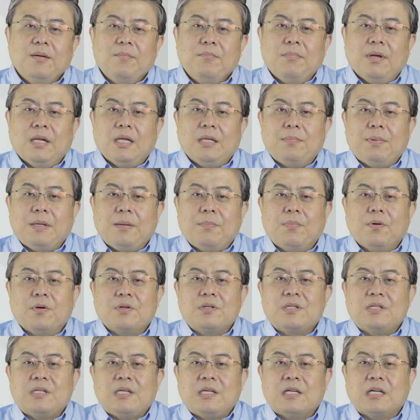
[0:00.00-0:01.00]
Many people
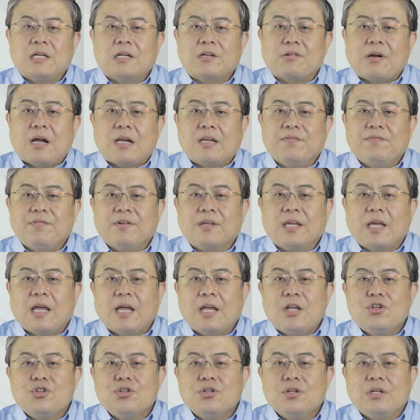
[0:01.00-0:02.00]
seek
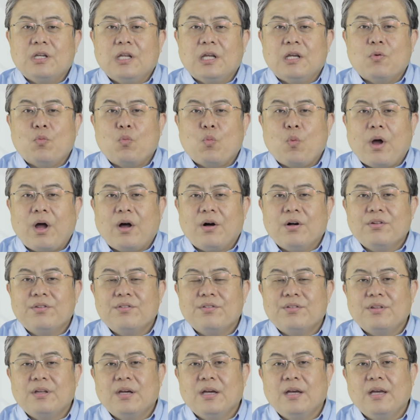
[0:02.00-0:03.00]
gratification in
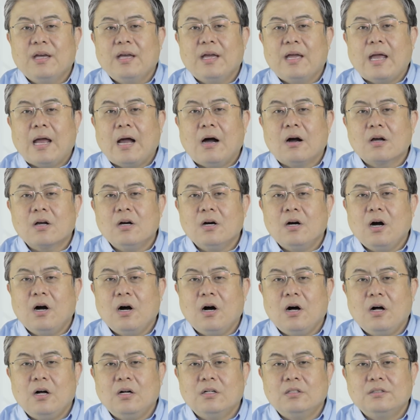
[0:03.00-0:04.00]
wealth,
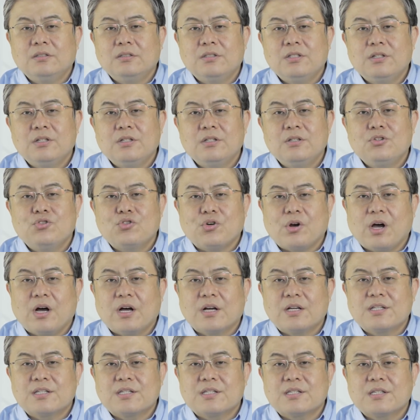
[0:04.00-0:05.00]
alcohol,
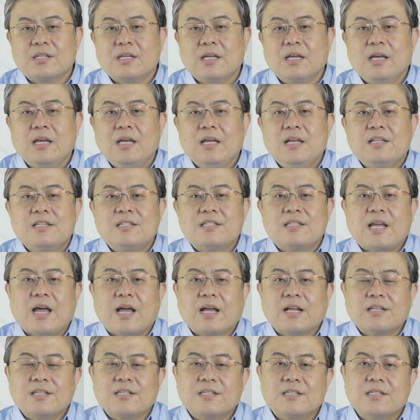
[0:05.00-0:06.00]
drugs,
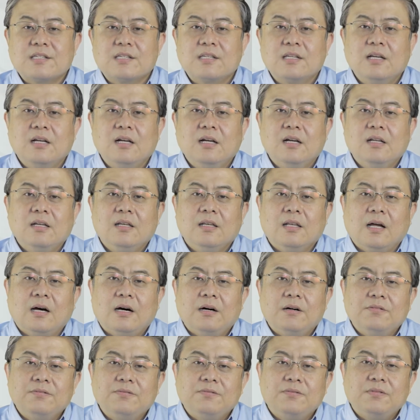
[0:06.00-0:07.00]
sex,
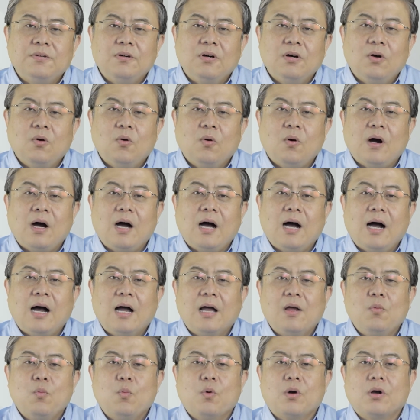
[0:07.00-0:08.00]
love, or
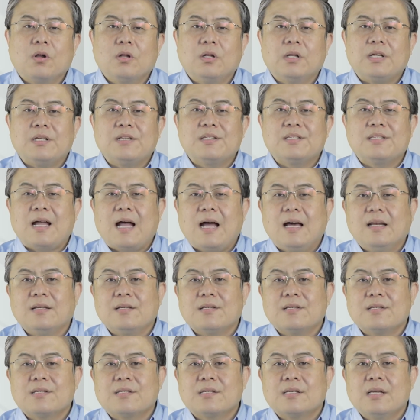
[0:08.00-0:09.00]
high worldly
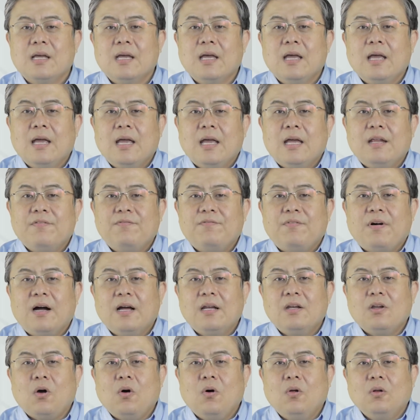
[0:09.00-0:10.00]
status and
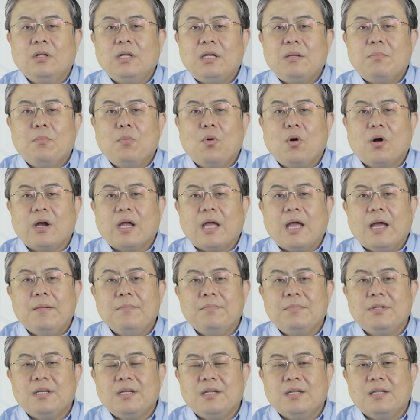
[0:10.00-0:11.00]
find only more
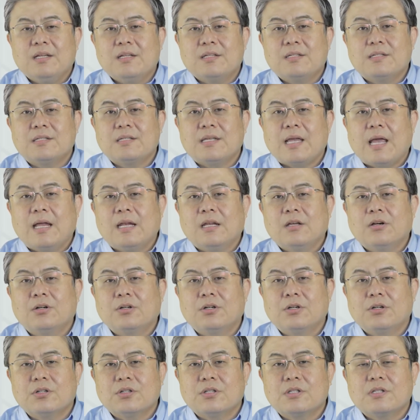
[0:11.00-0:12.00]
emptiness and
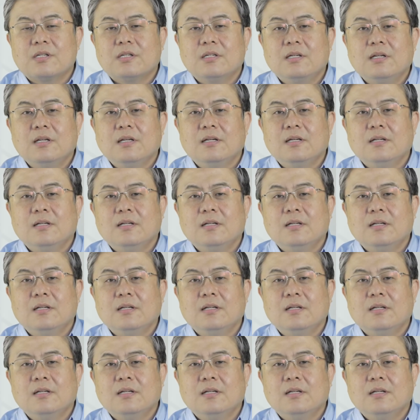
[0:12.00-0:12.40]
hurt.